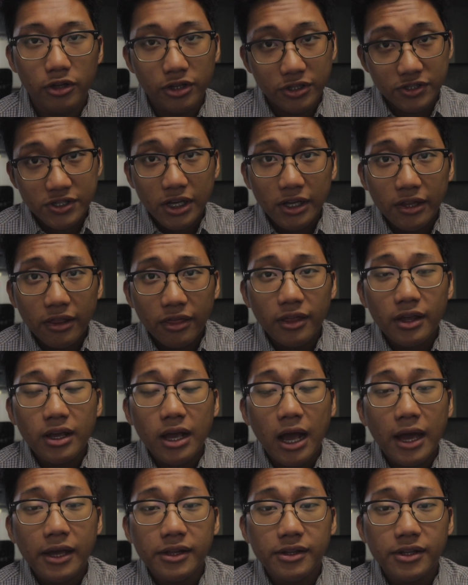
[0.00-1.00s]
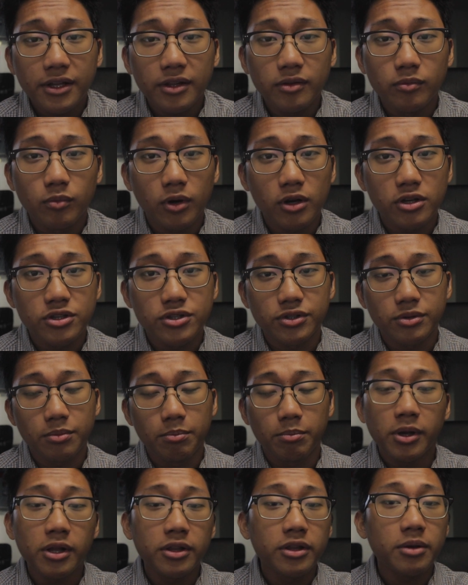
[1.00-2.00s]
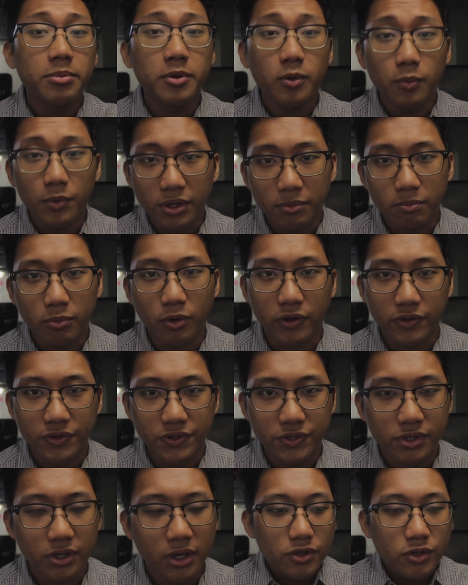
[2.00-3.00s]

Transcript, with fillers: The second thing I did was build up the weak points.